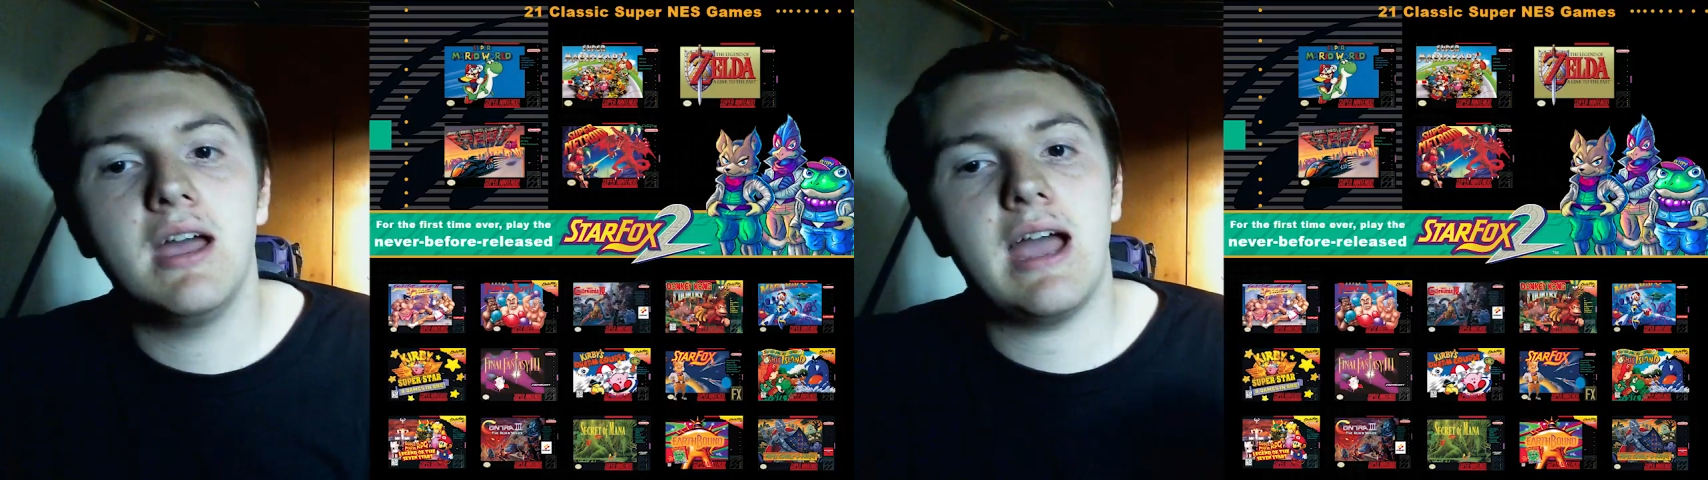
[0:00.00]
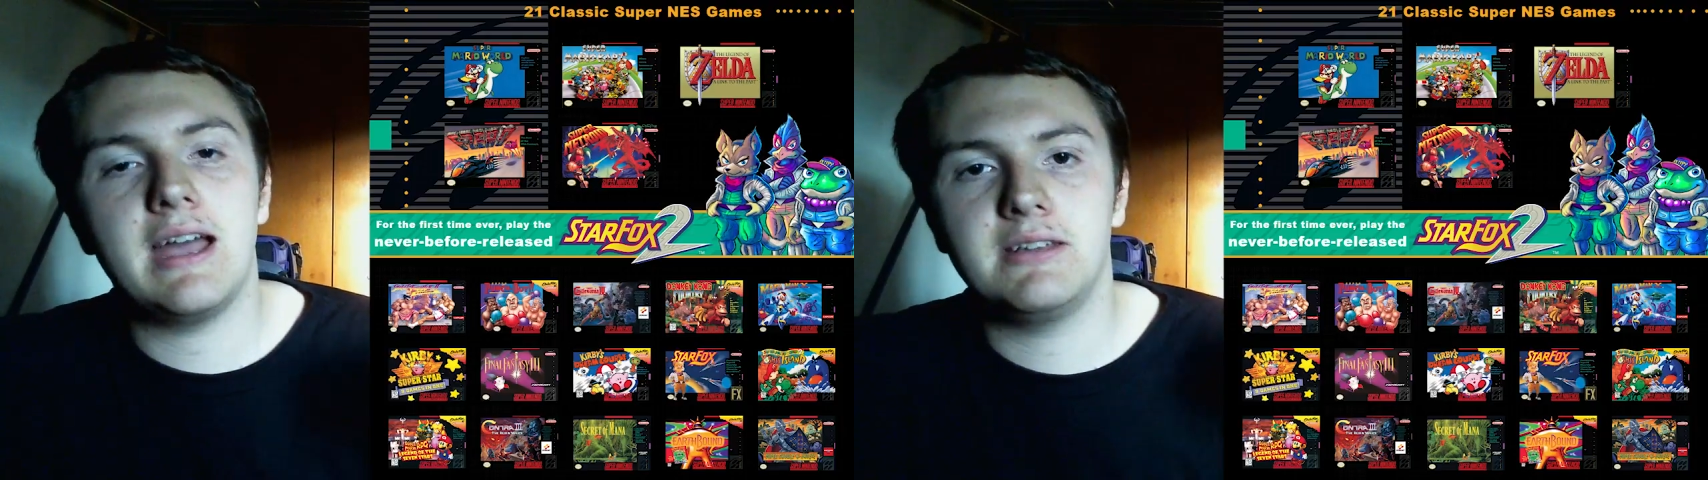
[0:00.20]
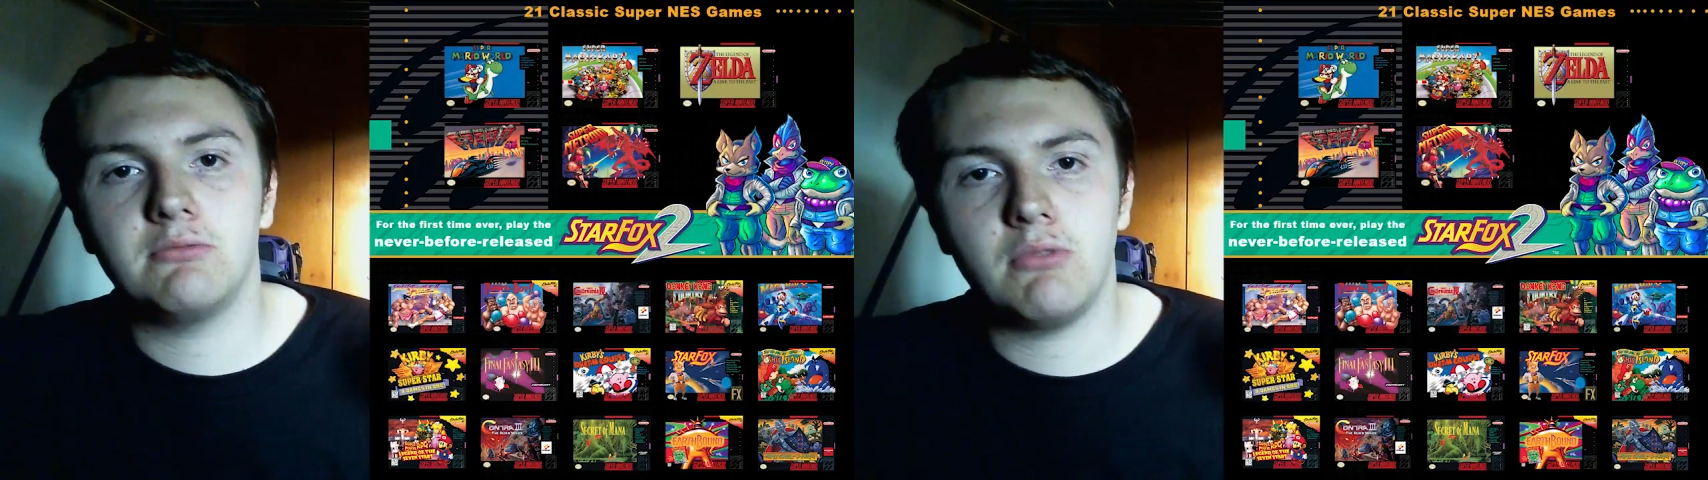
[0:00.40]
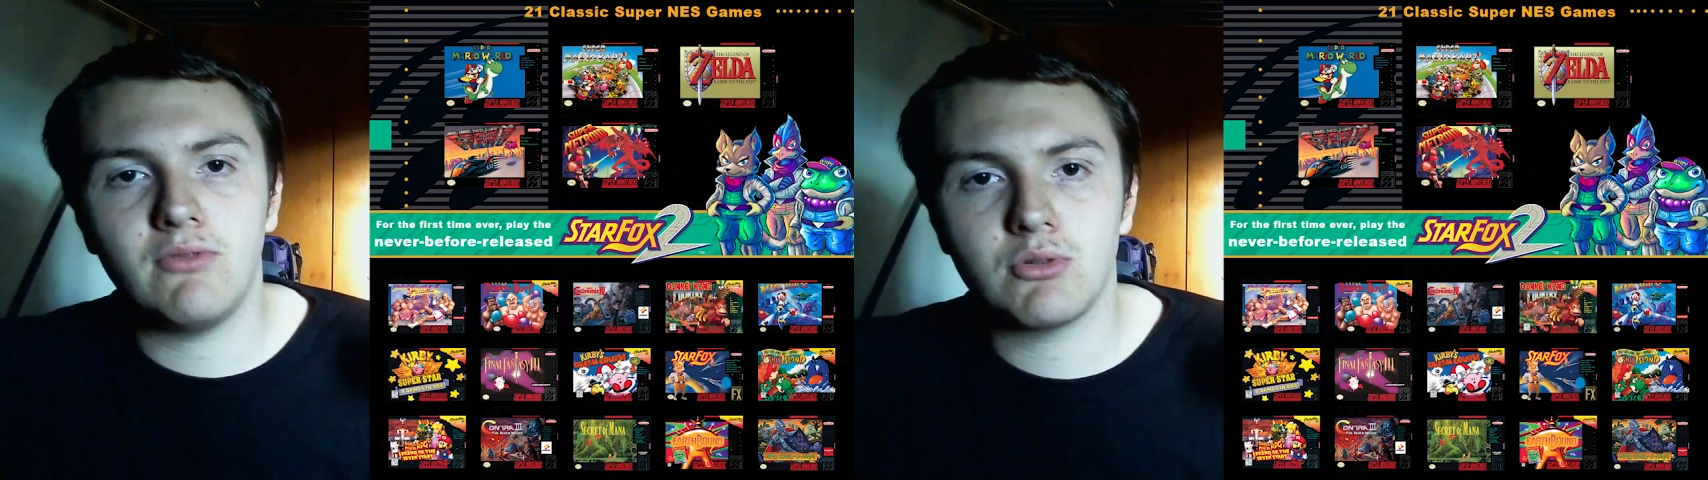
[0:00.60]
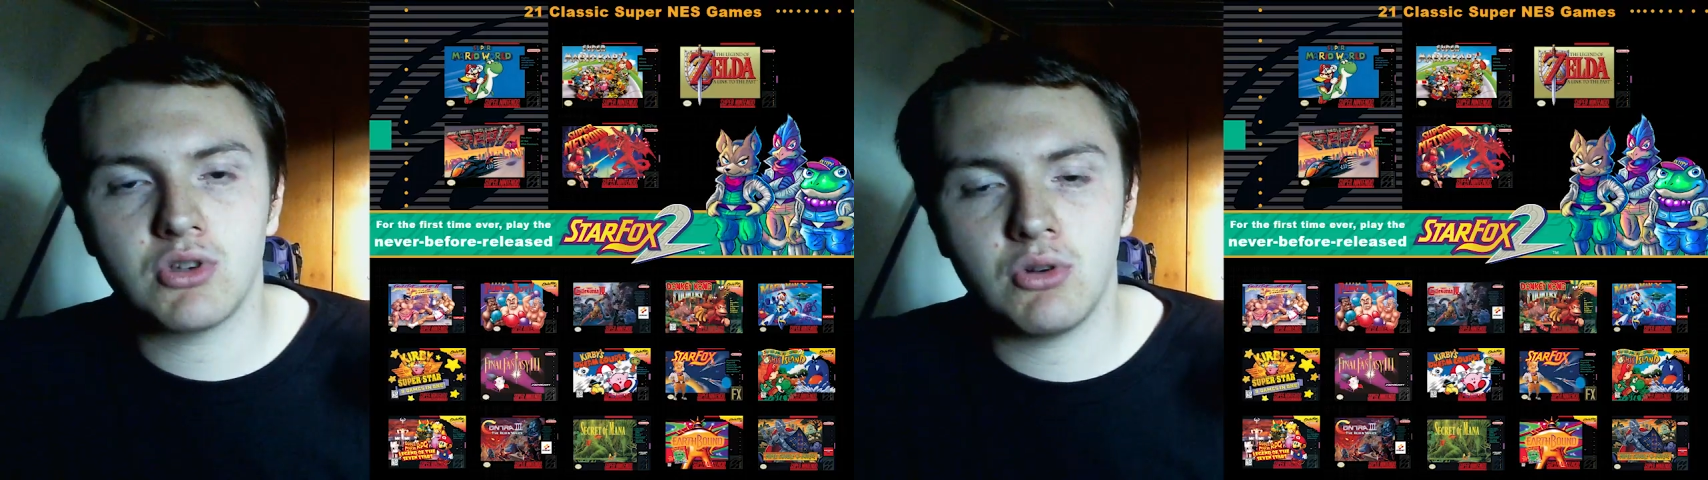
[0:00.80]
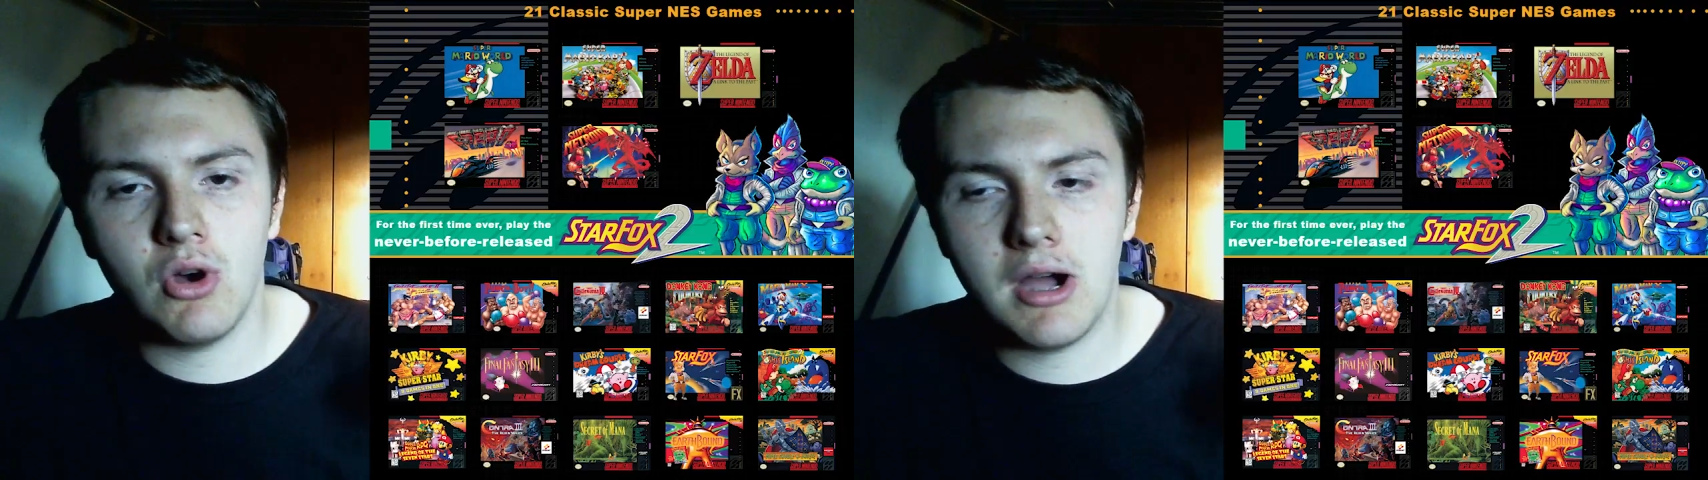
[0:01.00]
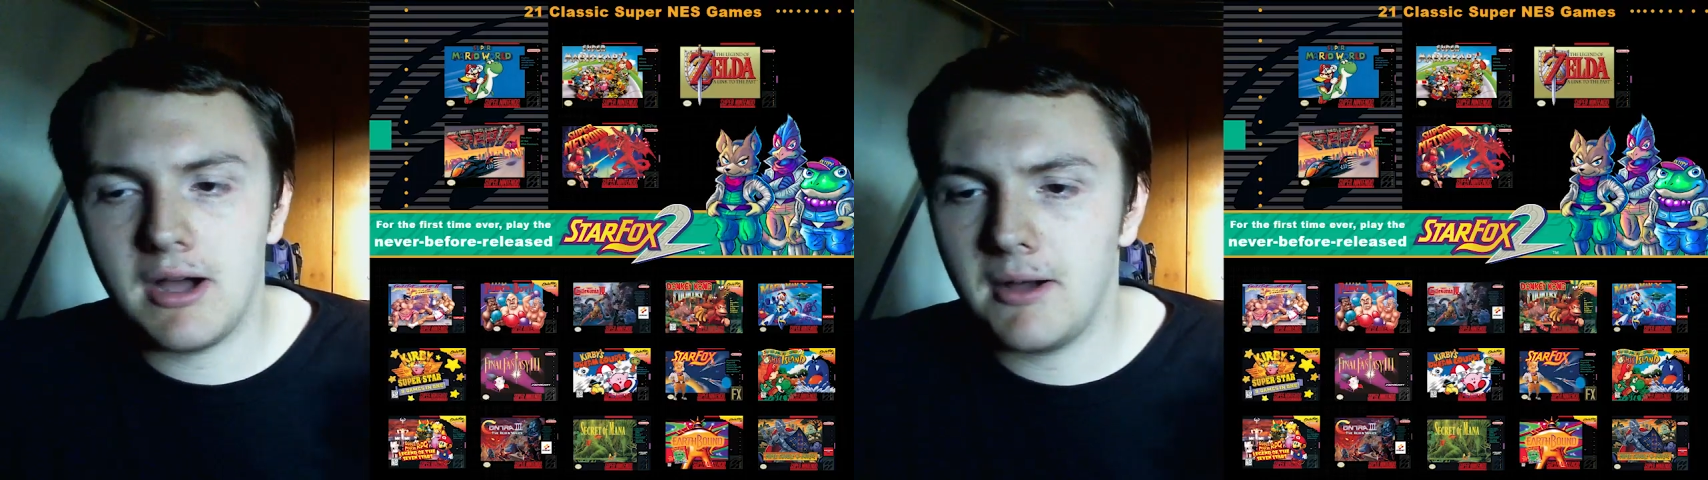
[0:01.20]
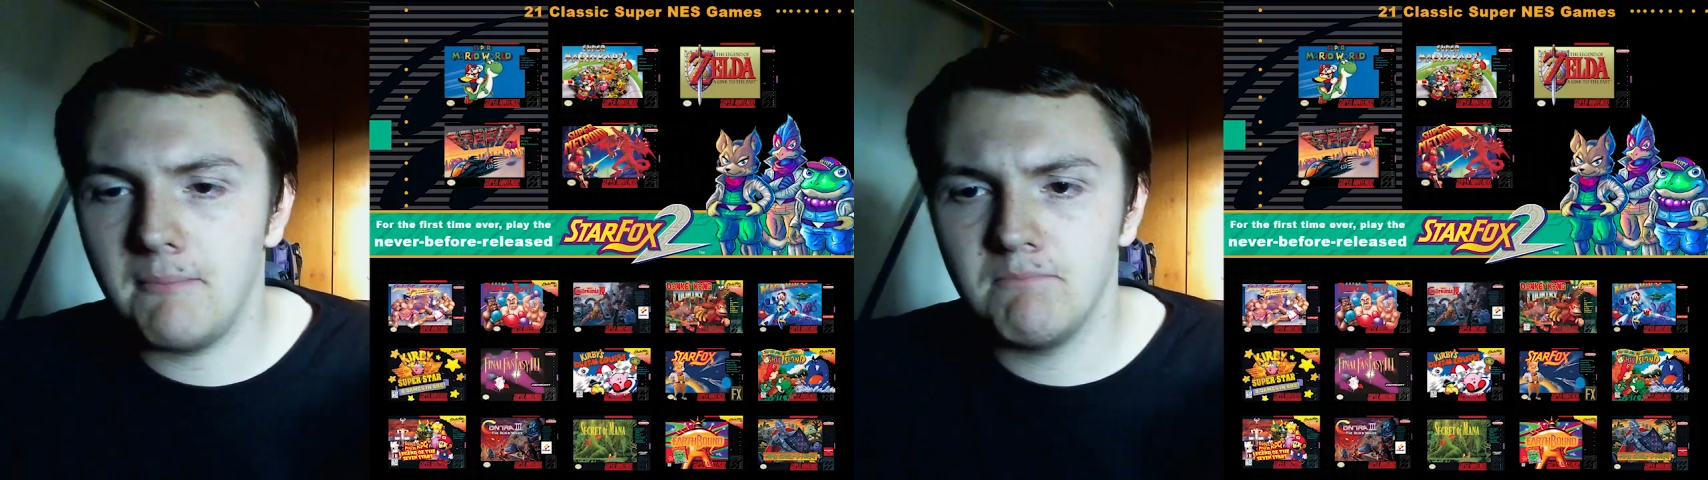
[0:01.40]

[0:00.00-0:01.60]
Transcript: and we've also got